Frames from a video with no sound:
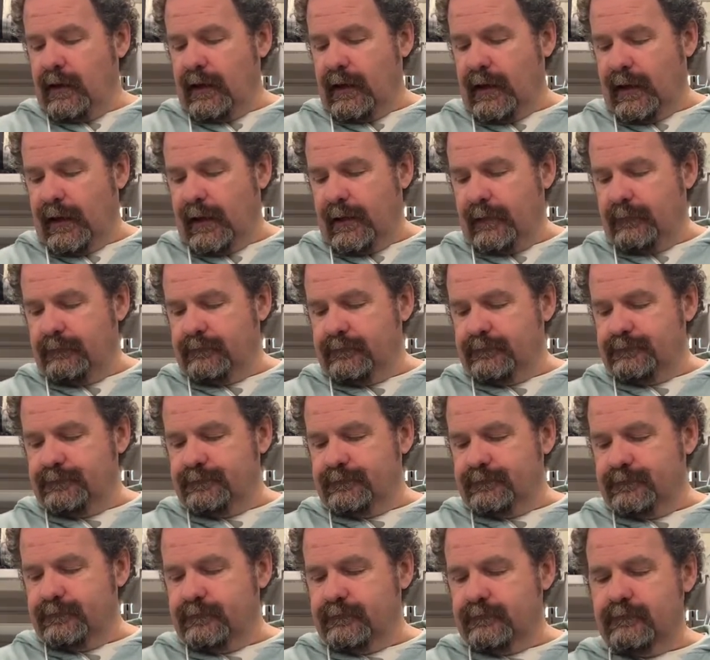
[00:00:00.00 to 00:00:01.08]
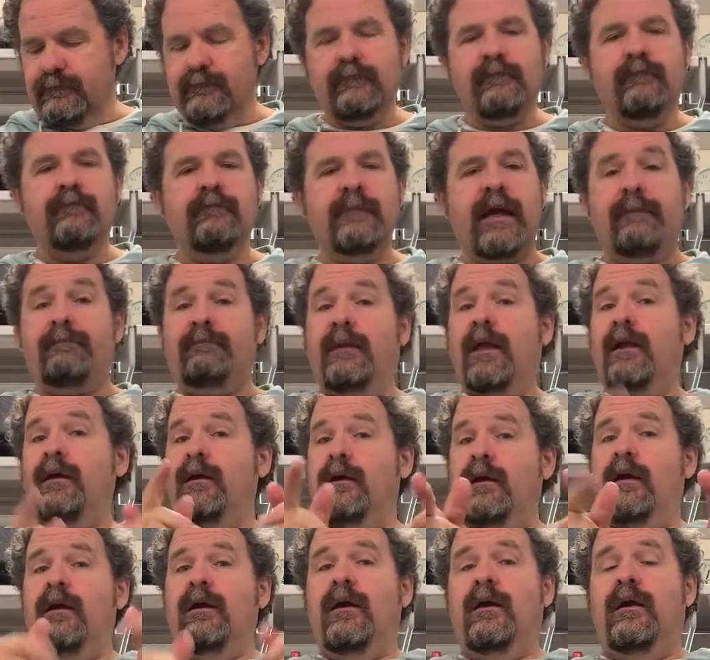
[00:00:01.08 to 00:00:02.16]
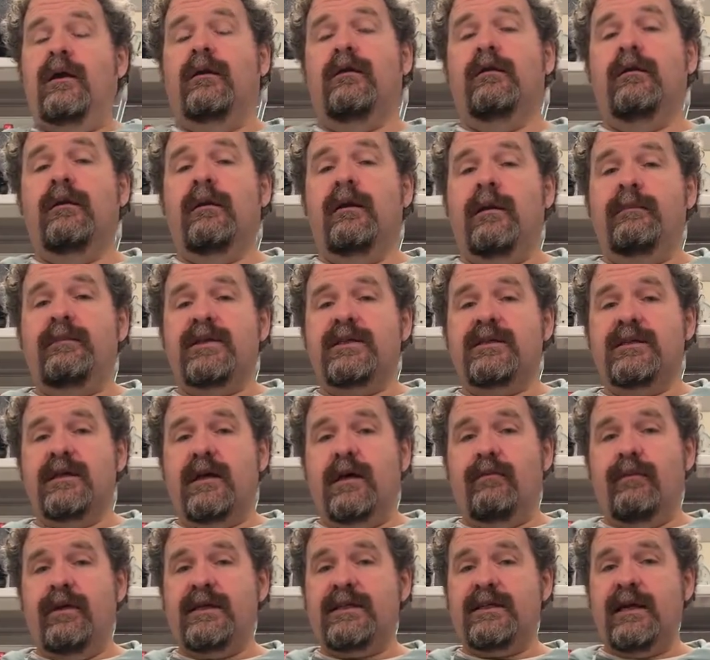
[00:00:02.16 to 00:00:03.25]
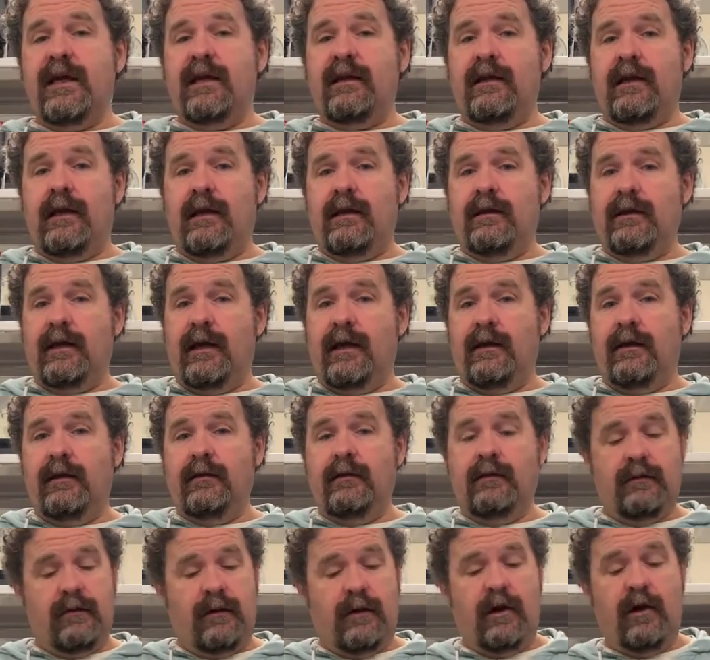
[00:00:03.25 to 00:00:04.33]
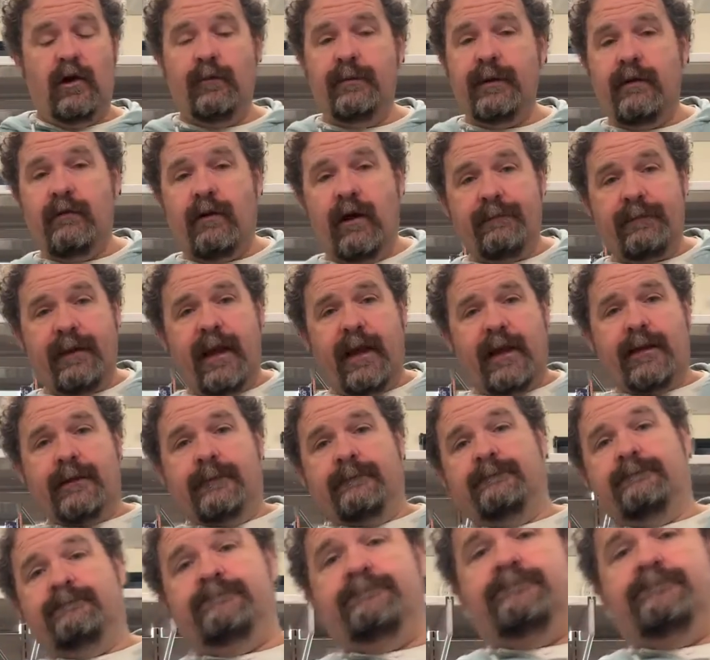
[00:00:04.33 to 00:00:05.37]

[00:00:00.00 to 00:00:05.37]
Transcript: Um, yeah, let me just uh, reset and uh, I'll be right back.